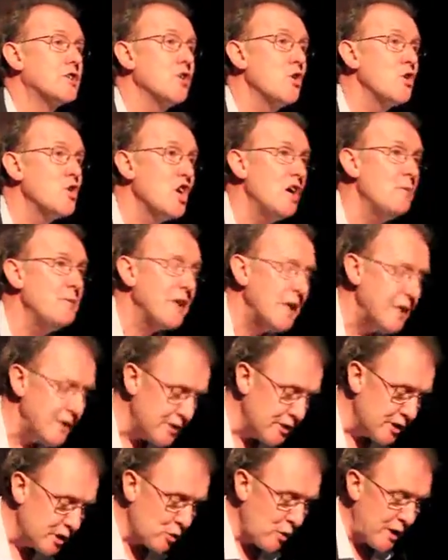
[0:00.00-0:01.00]
So coming
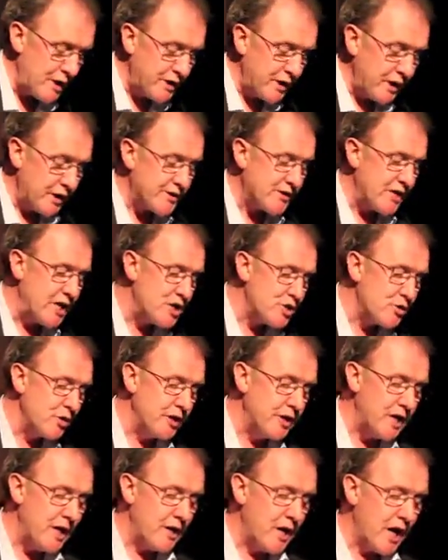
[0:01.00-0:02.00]
into the 20th
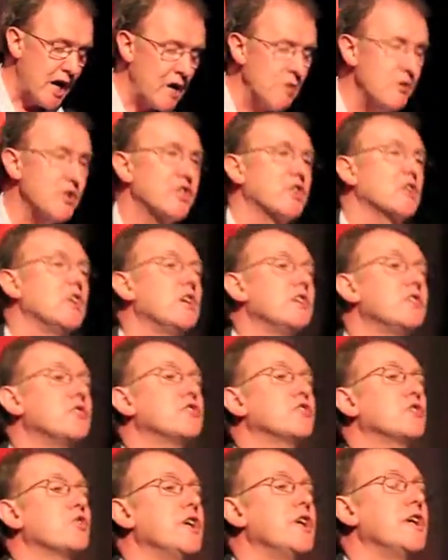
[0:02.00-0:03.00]
century then, Irish
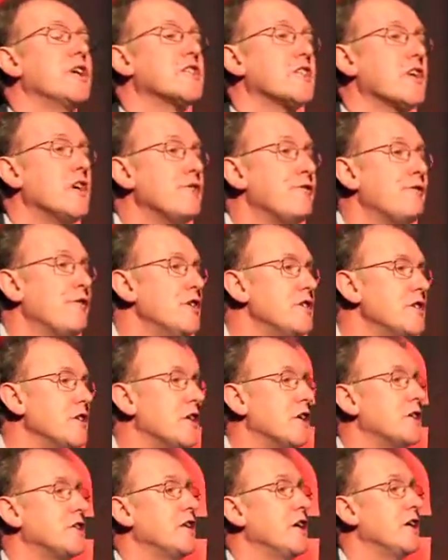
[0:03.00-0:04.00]
critics
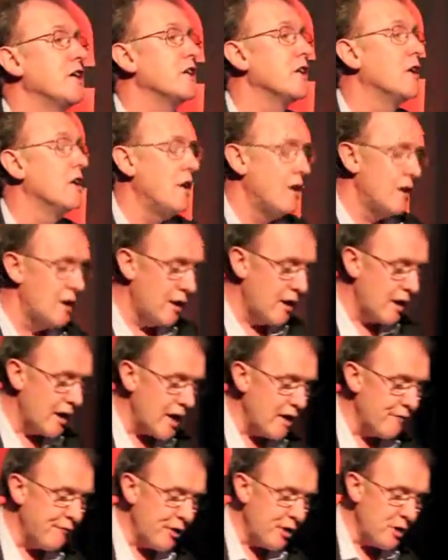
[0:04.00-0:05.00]
confronted, I think,
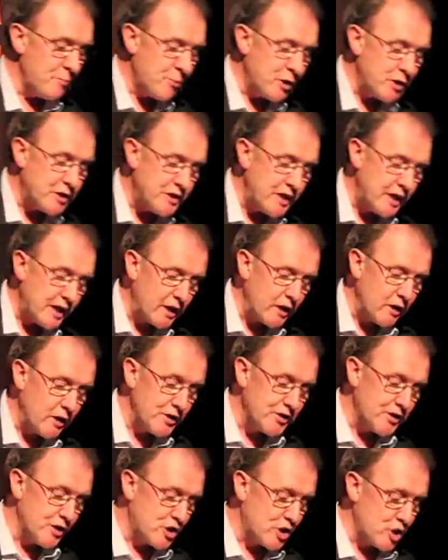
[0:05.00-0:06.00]
a very
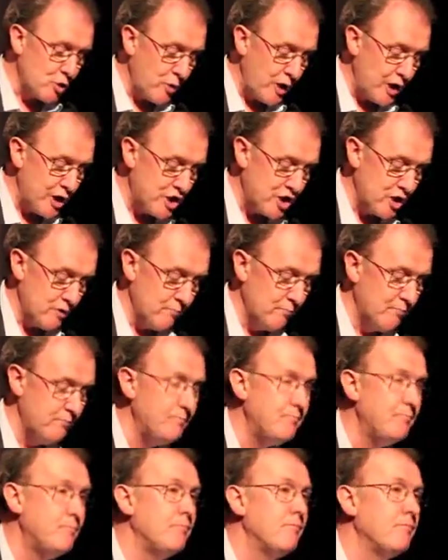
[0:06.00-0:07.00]
particular situation.
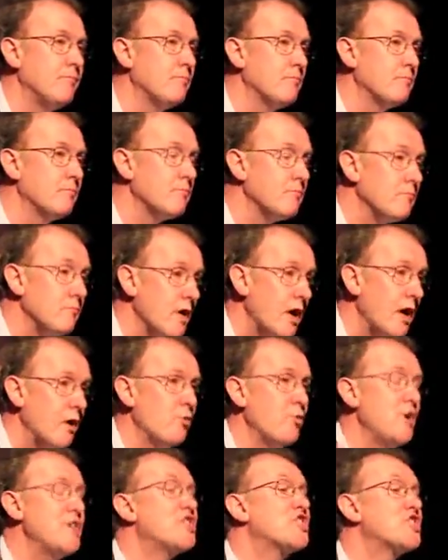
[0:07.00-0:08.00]

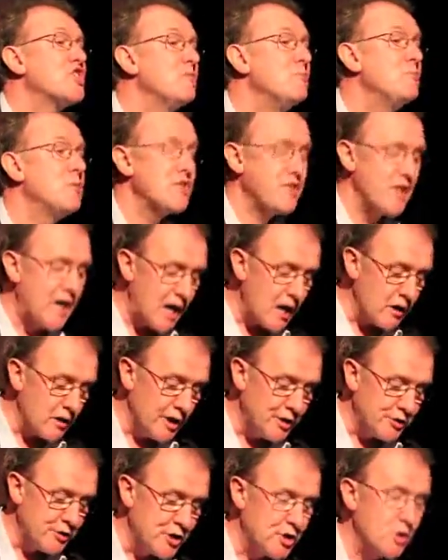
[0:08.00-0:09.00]
A rich and
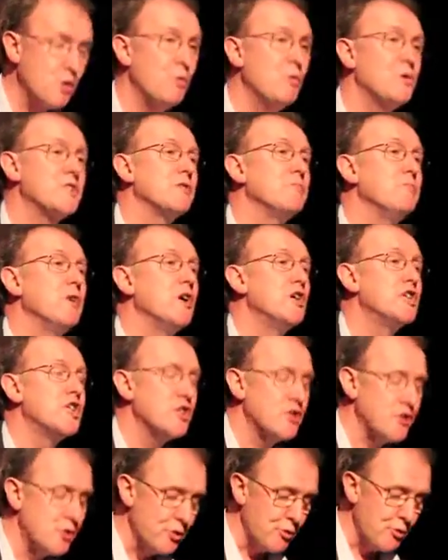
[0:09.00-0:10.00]
bizarre literature was
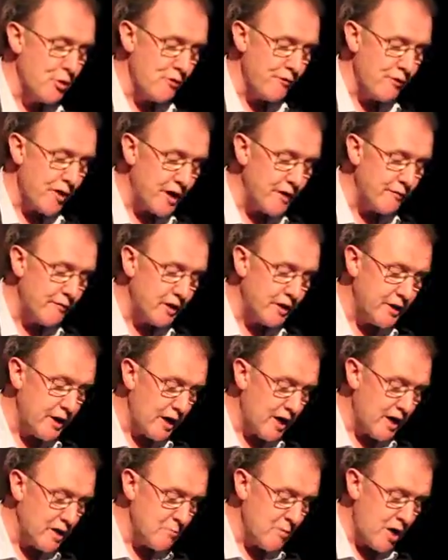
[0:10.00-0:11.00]
emerging through revival
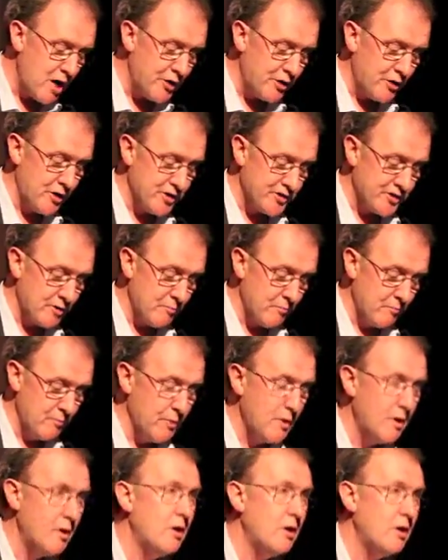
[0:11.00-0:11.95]
and high modernism.